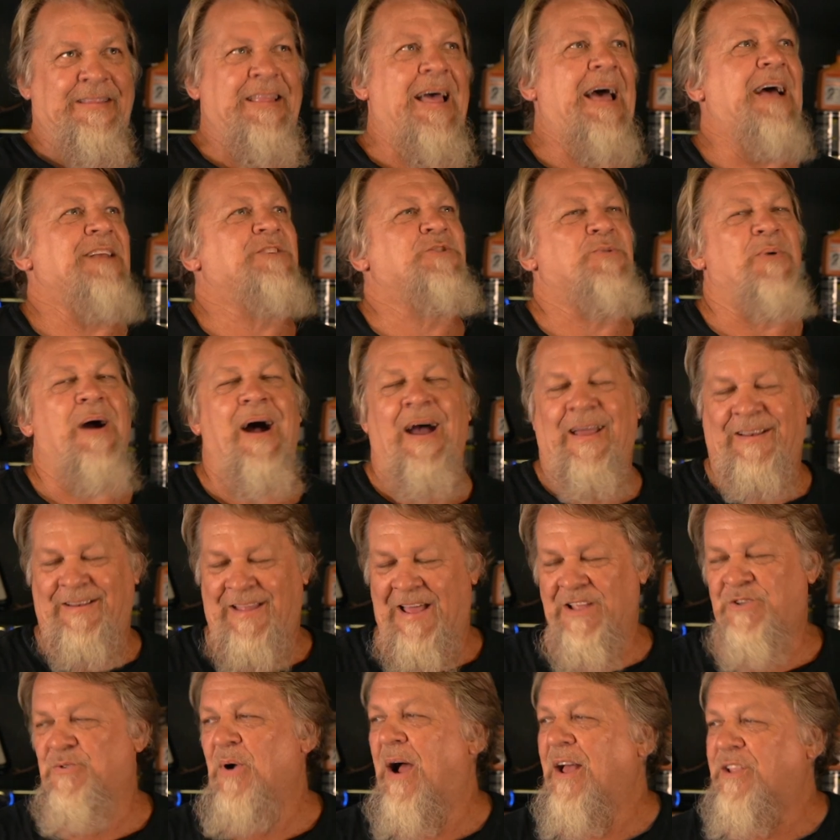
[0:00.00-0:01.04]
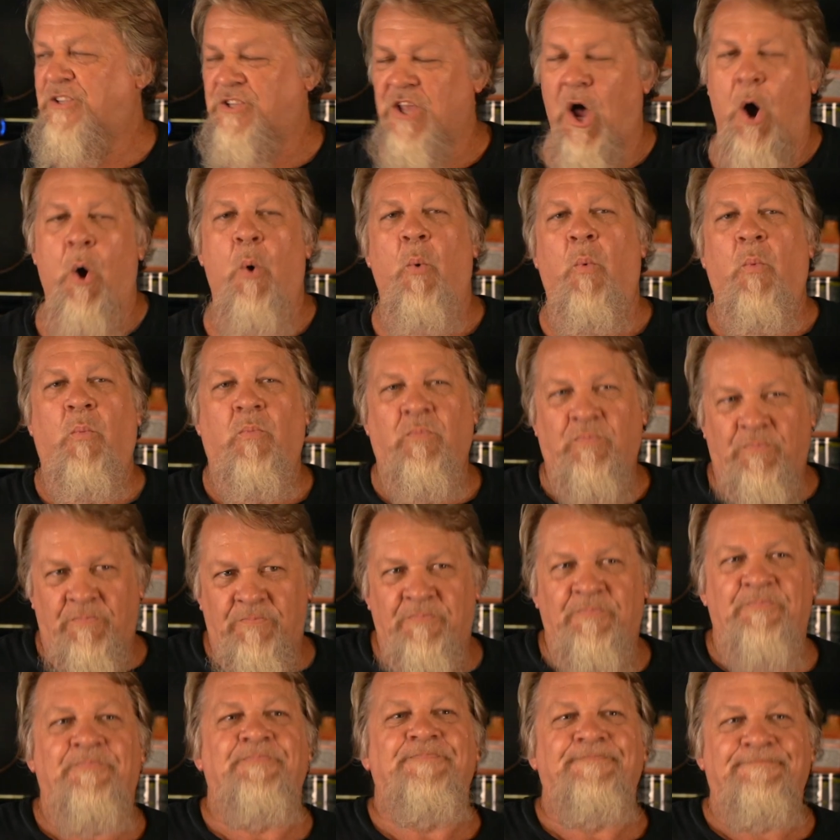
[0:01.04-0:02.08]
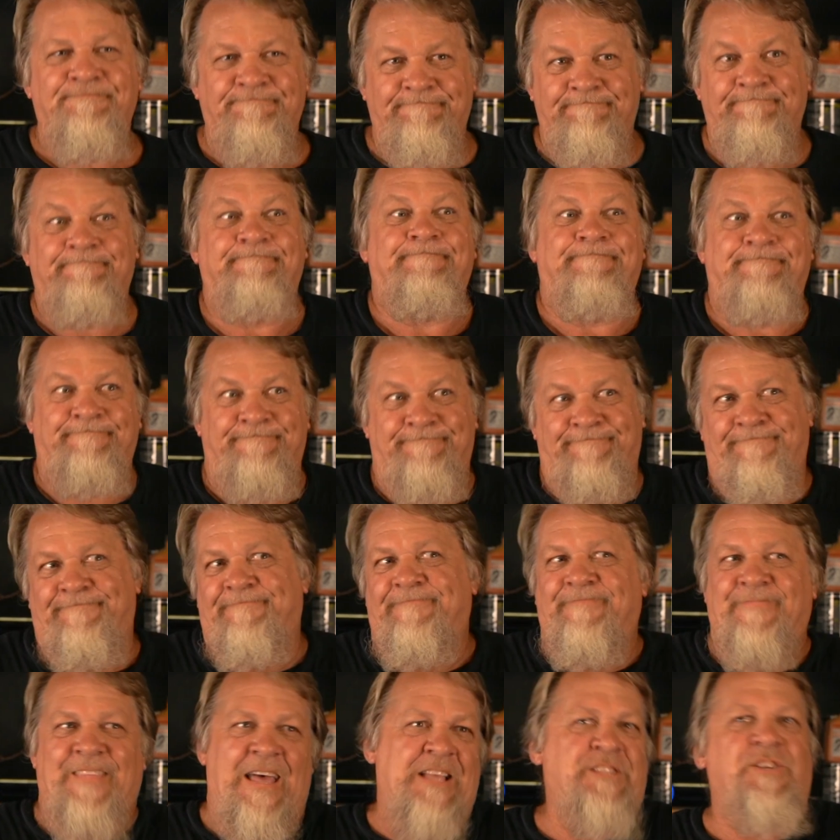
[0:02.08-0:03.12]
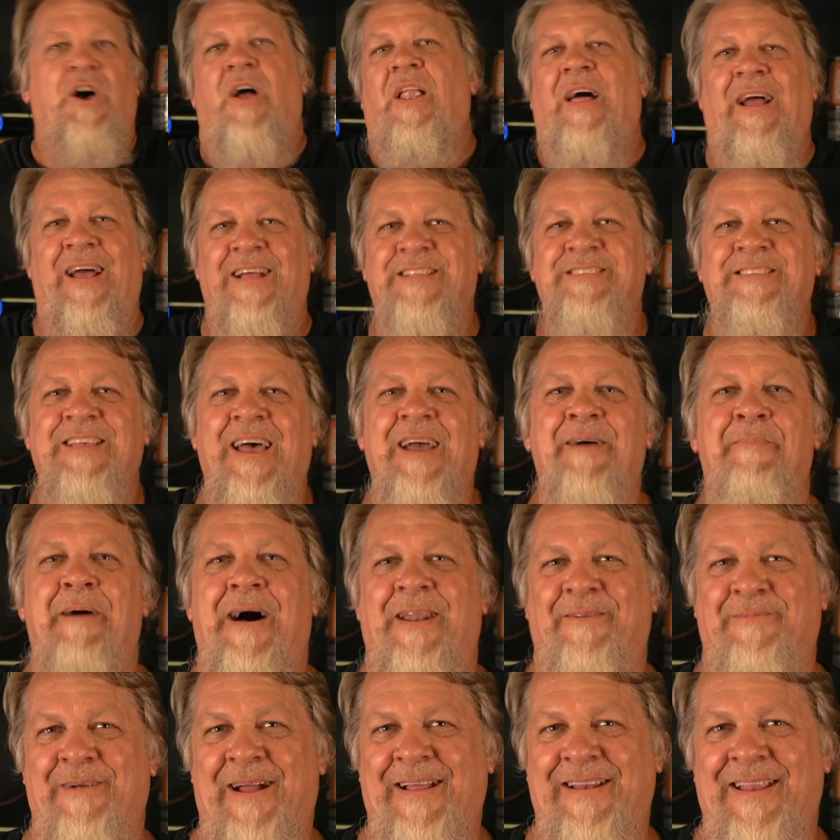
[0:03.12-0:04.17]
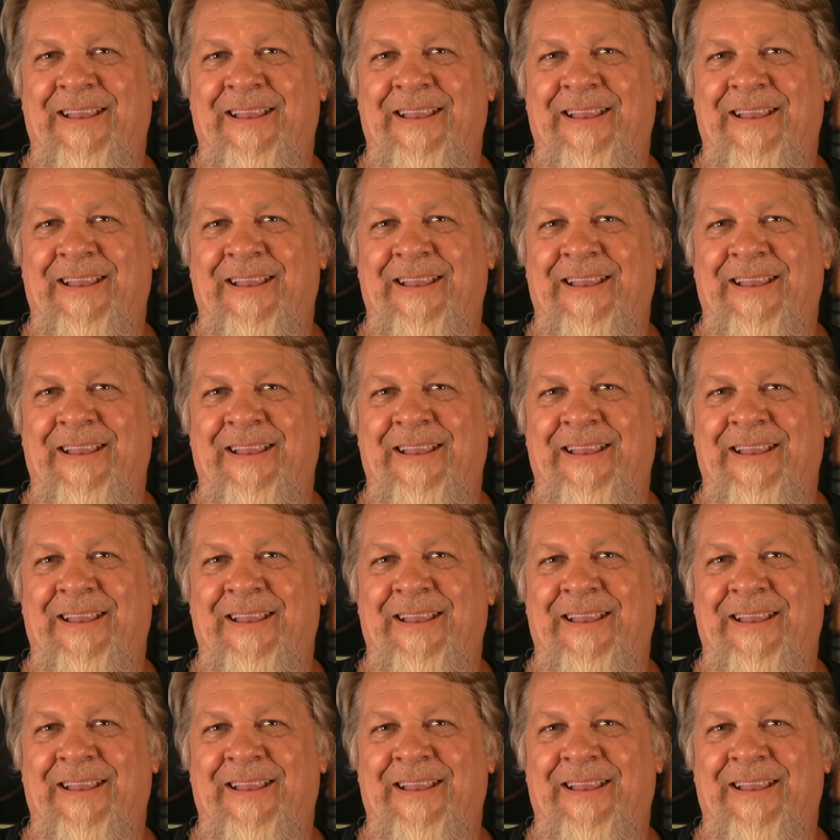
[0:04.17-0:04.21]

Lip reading: That's right. So, that's all I got to say about it right